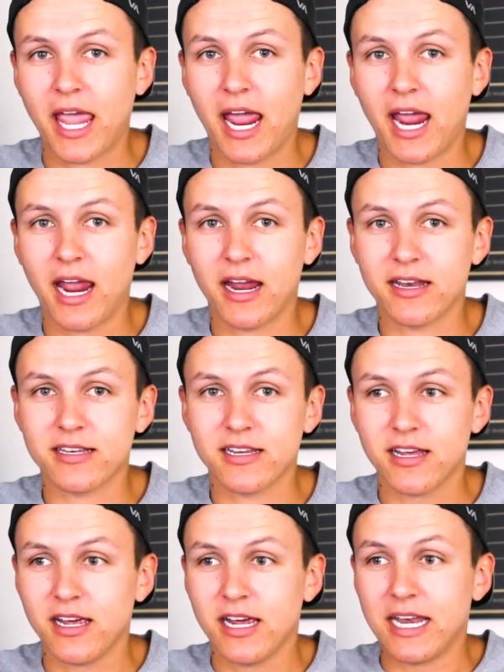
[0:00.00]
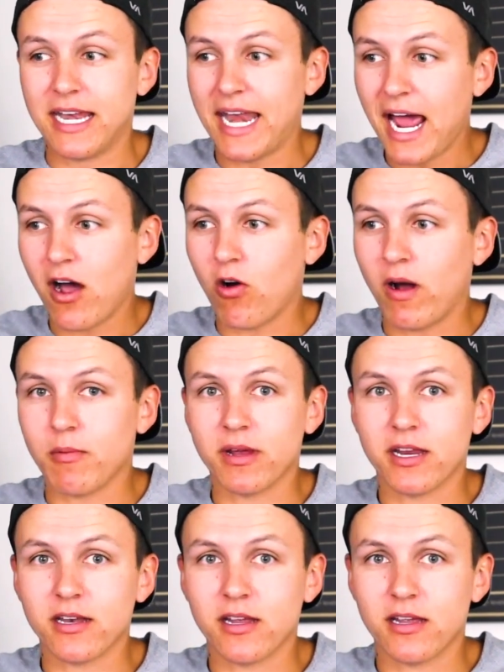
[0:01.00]
And now, I
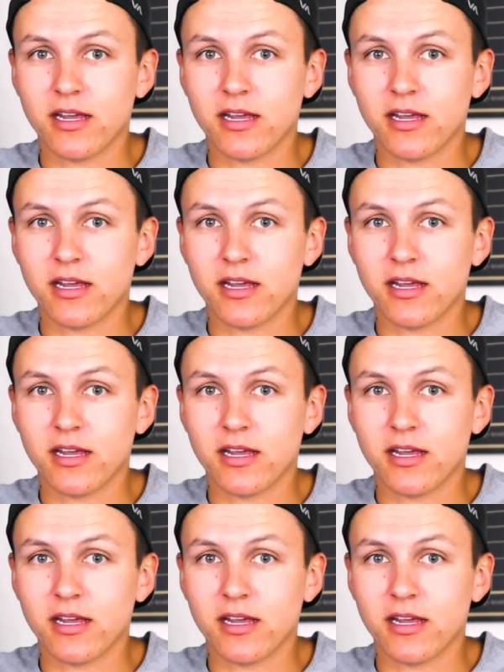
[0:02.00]
mean,